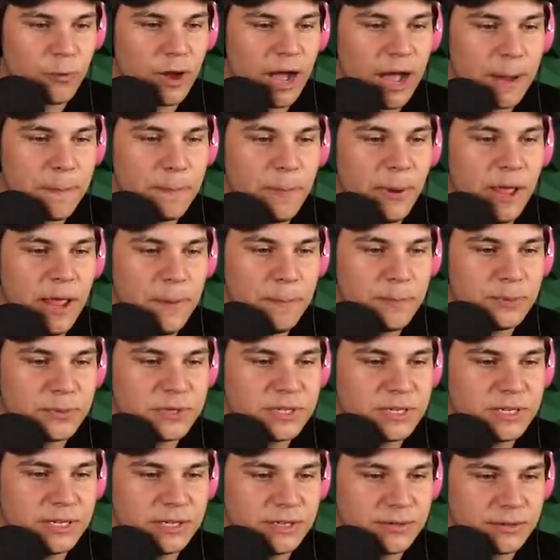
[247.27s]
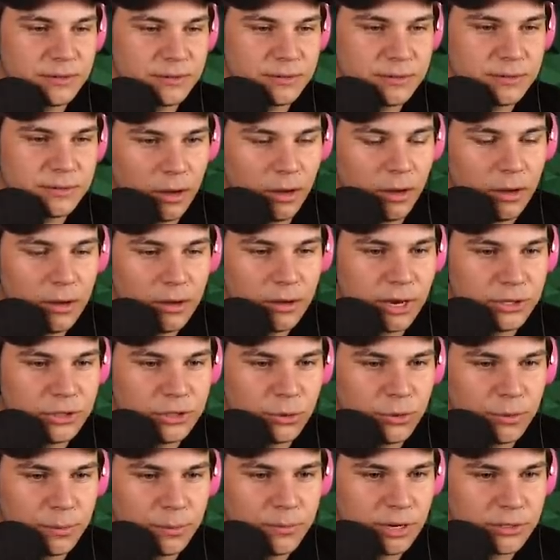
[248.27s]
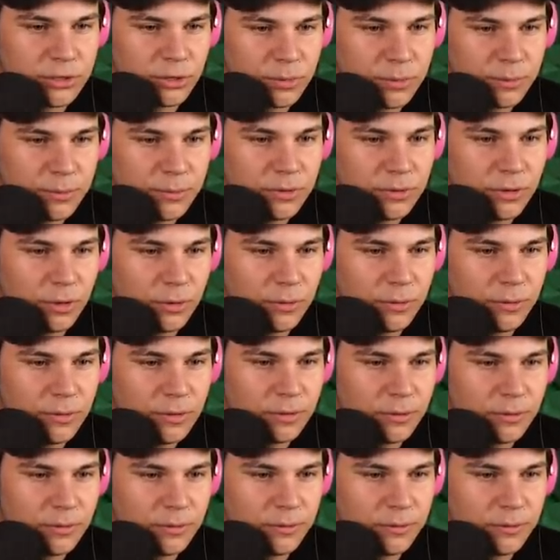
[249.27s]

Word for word: Rock, paper, scissors. Oh, did I juke him? No.